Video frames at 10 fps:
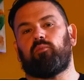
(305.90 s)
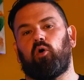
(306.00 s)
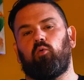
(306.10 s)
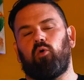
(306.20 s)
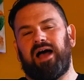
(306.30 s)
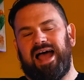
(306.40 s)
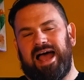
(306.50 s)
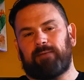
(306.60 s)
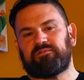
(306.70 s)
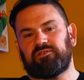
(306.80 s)
bowl will
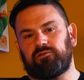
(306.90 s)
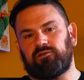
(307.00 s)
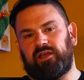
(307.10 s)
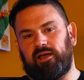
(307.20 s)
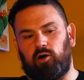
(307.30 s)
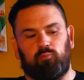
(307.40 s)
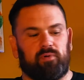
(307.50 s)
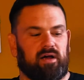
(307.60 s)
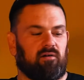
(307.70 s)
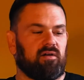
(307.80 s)
absolutely help.
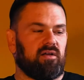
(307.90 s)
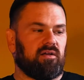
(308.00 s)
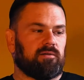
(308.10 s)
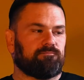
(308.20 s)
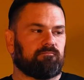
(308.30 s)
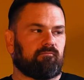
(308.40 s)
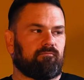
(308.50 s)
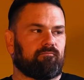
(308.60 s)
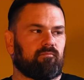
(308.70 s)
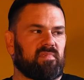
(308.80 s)
Now,
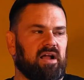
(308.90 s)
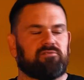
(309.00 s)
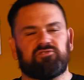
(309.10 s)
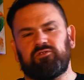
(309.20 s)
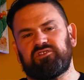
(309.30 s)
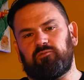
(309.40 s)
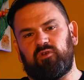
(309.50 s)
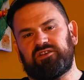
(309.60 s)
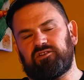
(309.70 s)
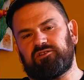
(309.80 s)
I was doing some
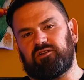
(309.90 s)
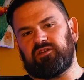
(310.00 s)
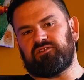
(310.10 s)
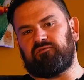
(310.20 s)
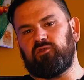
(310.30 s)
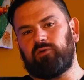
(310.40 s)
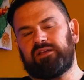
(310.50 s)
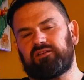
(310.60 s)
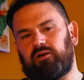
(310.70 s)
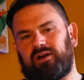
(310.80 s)
research on this a few
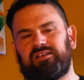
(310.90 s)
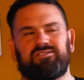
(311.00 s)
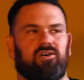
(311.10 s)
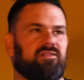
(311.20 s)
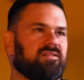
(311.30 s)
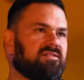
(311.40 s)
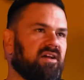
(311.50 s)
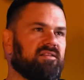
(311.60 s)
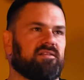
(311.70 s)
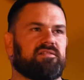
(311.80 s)
weeks ago, and I saw this
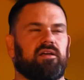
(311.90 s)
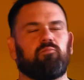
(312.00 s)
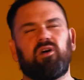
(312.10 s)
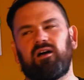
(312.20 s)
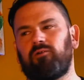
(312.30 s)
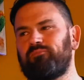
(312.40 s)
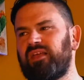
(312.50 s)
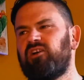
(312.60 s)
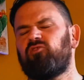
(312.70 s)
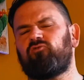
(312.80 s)
site that said, well,
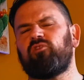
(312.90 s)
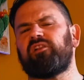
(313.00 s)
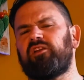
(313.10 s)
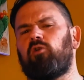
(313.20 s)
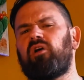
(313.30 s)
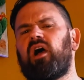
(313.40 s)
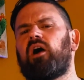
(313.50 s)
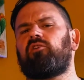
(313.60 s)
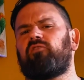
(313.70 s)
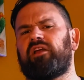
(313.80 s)
there's really no
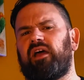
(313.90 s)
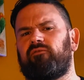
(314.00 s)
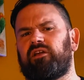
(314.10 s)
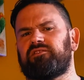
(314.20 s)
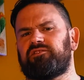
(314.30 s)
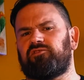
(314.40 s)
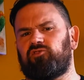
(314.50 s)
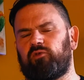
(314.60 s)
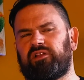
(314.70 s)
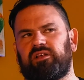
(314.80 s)
concrete evidence that
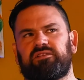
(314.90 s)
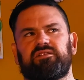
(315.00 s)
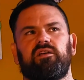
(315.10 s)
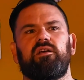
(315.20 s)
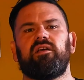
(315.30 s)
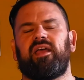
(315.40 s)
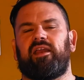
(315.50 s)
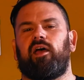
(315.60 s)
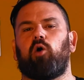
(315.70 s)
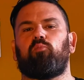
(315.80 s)
doing this can
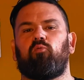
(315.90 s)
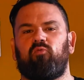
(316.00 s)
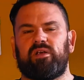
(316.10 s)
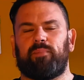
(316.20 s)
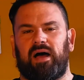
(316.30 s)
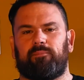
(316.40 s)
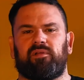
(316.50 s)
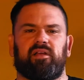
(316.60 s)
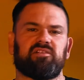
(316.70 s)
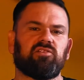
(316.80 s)
help
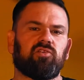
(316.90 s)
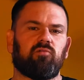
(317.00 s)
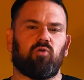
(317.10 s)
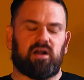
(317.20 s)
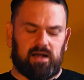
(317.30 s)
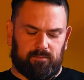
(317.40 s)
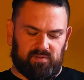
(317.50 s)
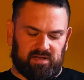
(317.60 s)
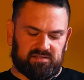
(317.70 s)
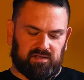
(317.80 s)
repopulate. It's a little more
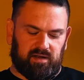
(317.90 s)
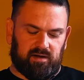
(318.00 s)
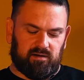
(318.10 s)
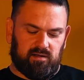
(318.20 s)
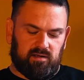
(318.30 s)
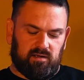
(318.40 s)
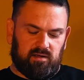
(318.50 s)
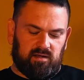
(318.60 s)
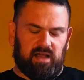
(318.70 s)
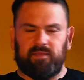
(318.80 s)
complex than that.
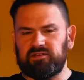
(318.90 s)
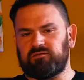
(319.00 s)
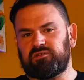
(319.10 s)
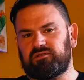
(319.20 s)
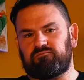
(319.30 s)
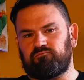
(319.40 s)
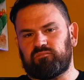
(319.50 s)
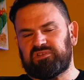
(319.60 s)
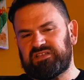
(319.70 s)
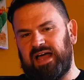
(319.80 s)
And this is,
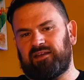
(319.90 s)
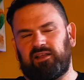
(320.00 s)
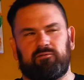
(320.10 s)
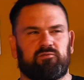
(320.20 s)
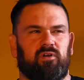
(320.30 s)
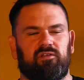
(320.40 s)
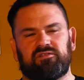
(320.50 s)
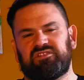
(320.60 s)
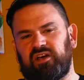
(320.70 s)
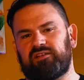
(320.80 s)
sadly, it was one of
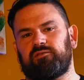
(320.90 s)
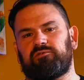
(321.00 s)
those sites that